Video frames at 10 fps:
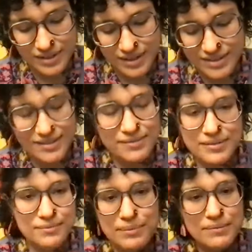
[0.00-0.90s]
I think
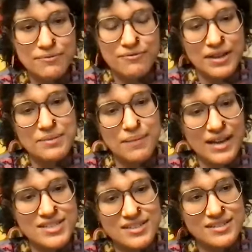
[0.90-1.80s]
be very
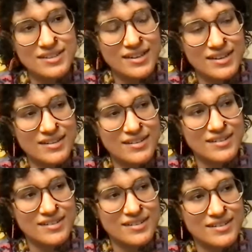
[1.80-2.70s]
magical, and
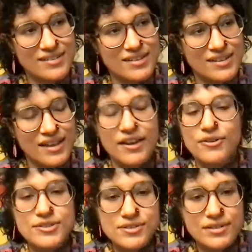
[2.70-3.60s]

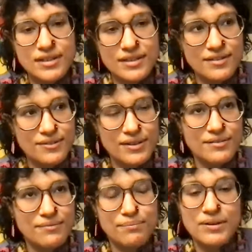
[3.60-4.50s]
also
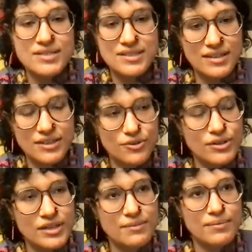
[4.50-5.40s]
personally,
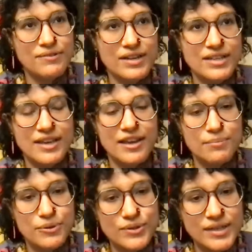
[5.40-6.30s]
it can be very
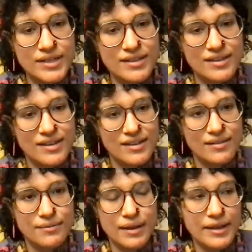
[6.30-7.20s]
therapeutic.
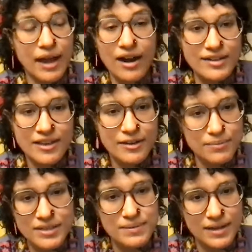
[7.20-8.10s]
Like art
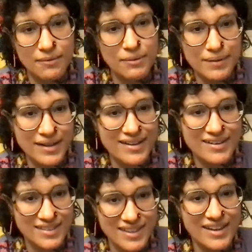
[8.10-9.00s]
therapy has become a big
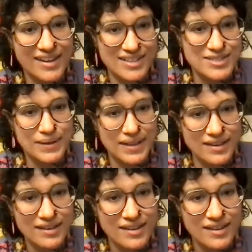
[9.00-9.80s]
thing as well.